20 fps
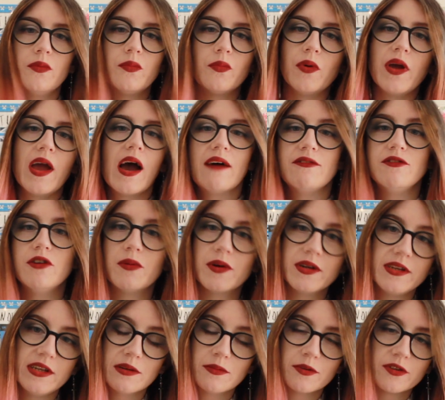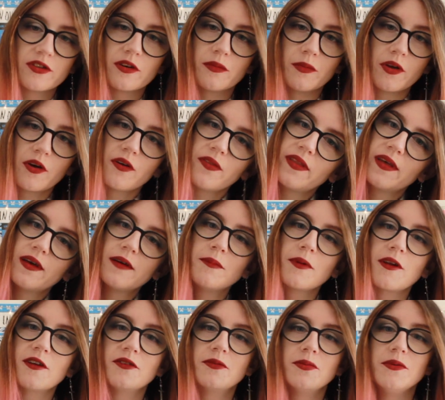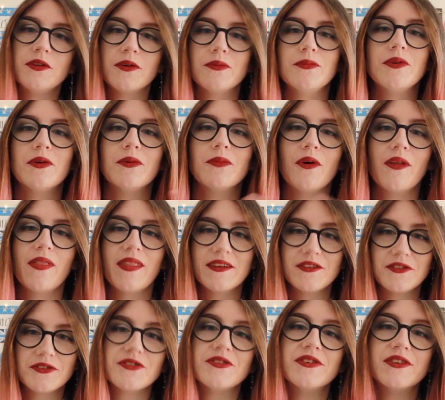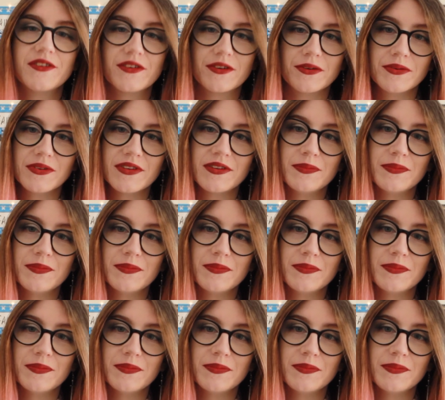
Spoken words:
we have no idea what's going on there because we don't know what their story is going